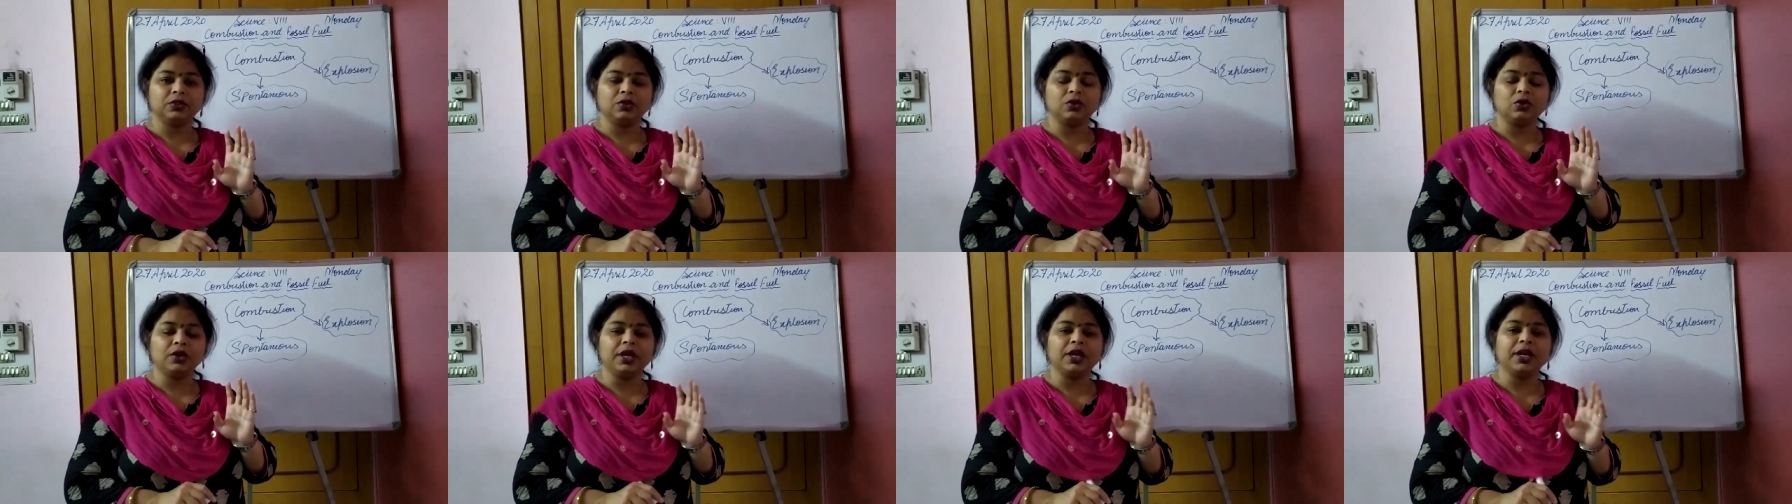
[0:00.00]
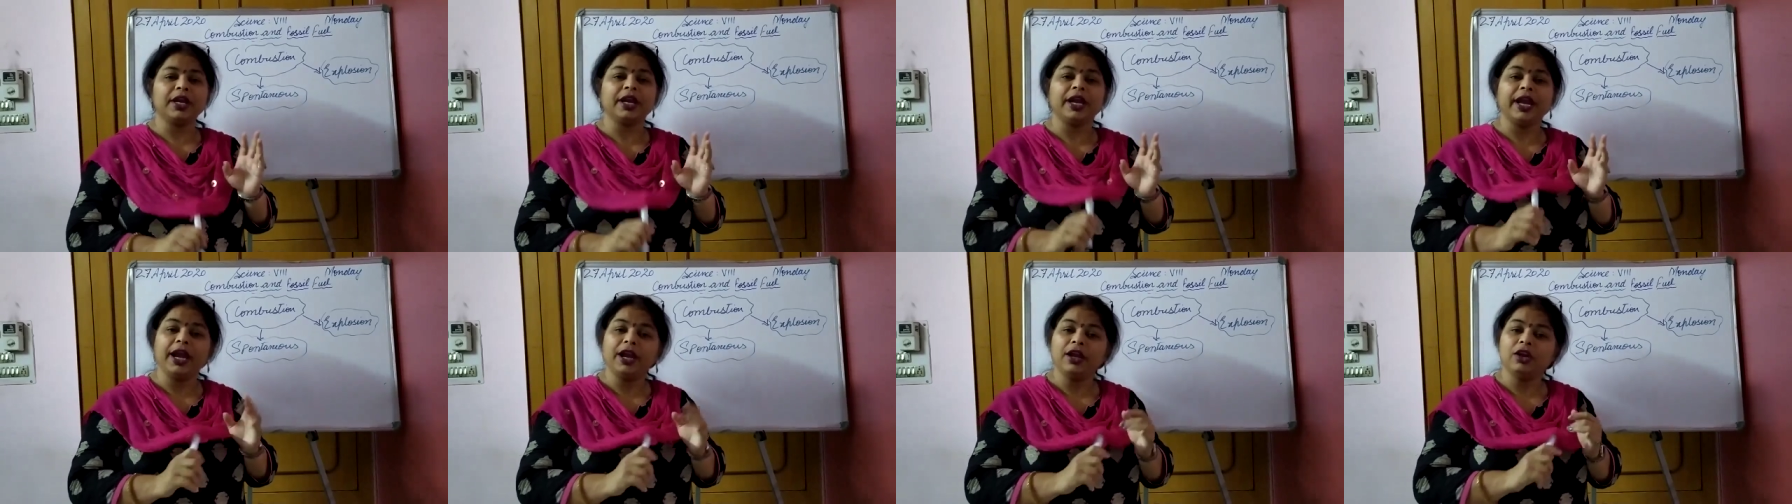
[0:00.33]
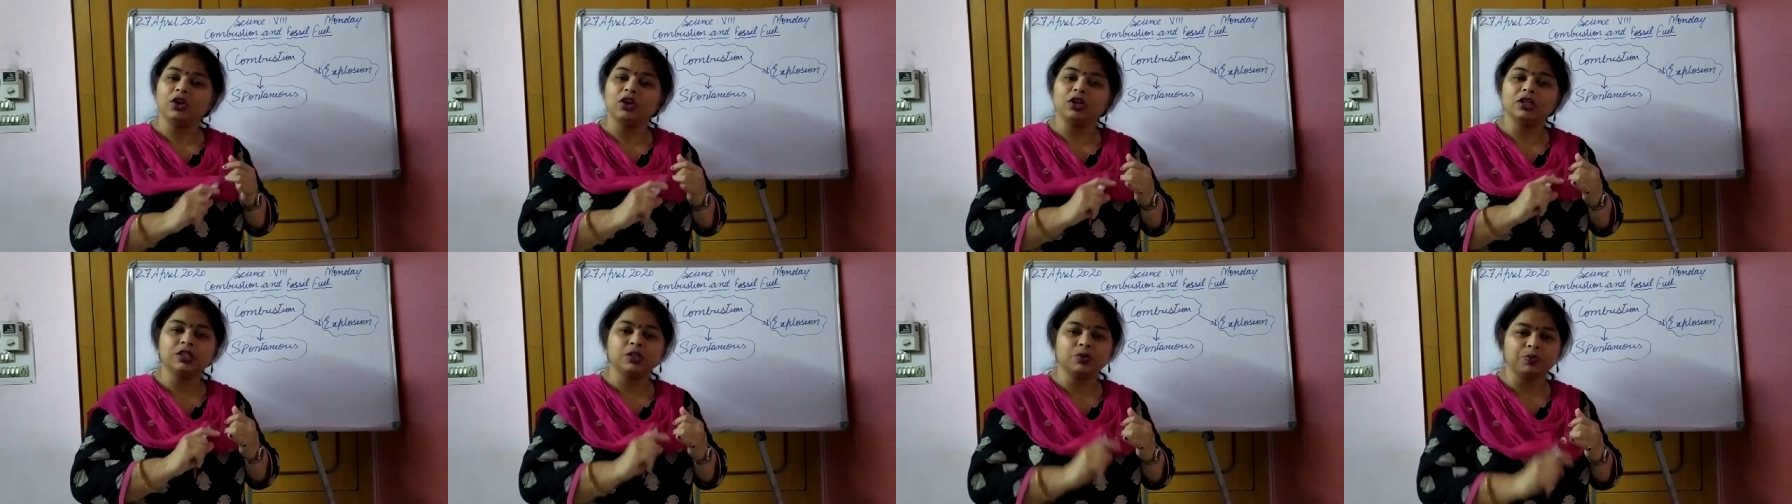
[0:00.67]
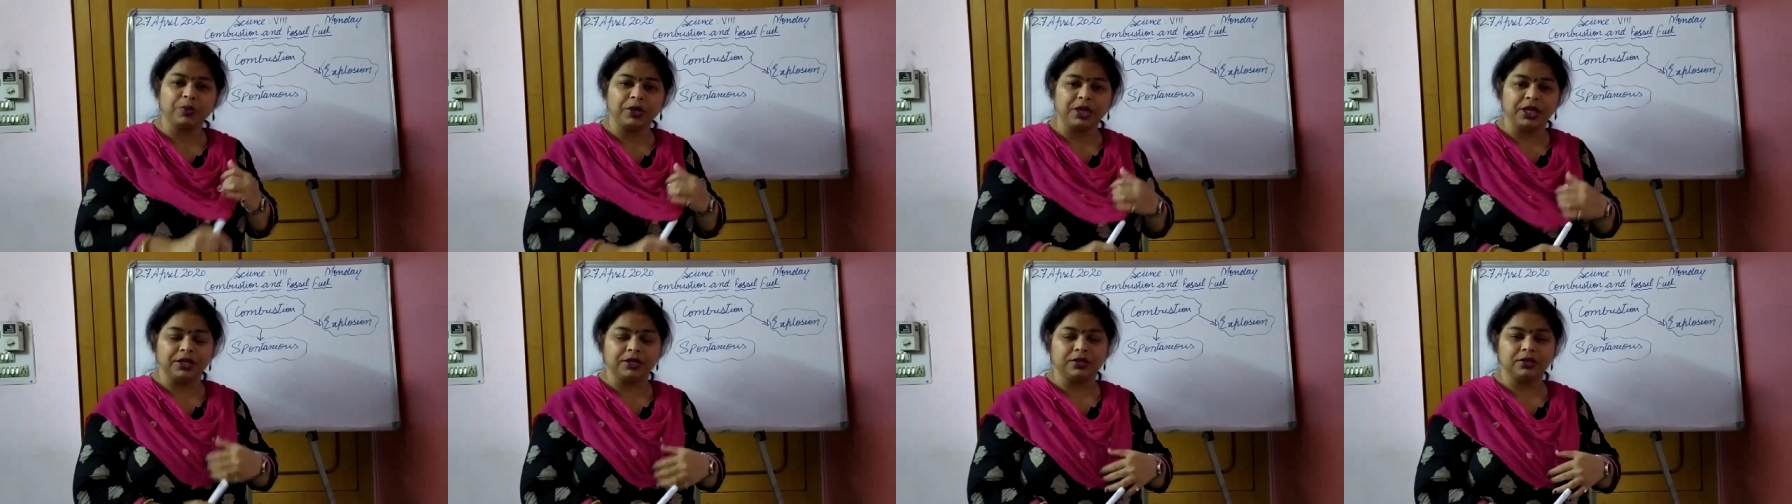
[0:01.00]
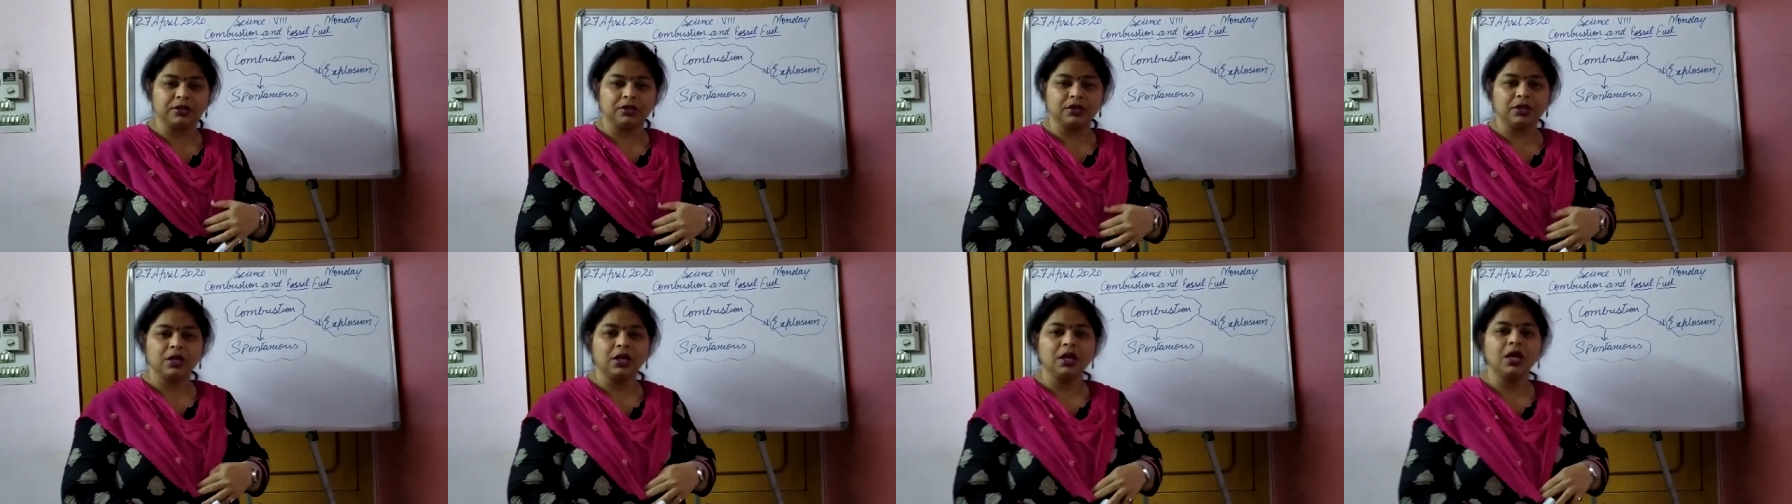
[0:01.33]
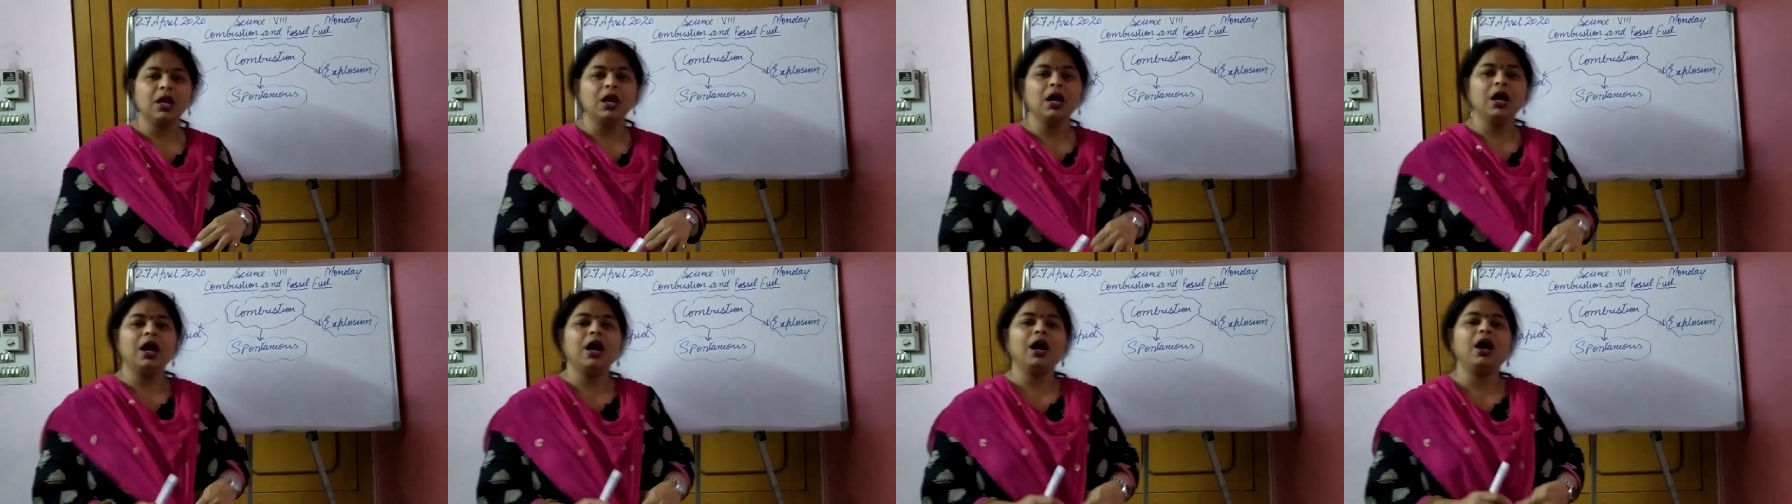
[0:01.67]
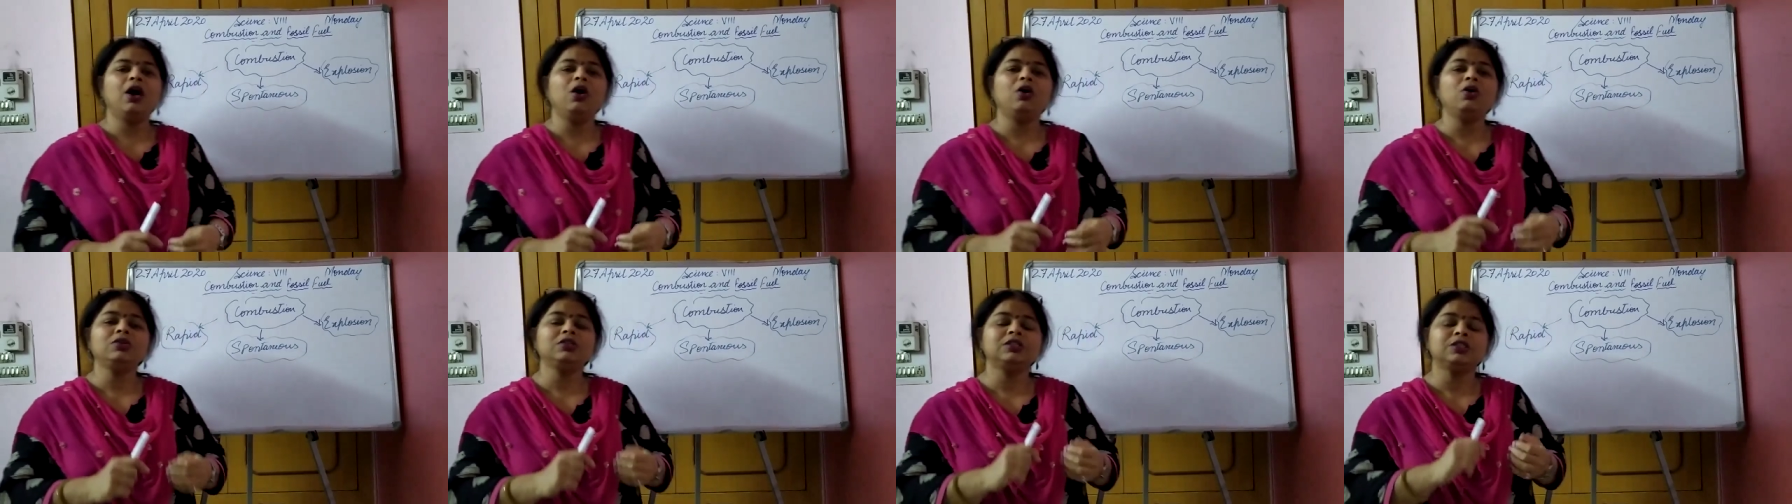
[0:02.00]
Okay, rate or speed. How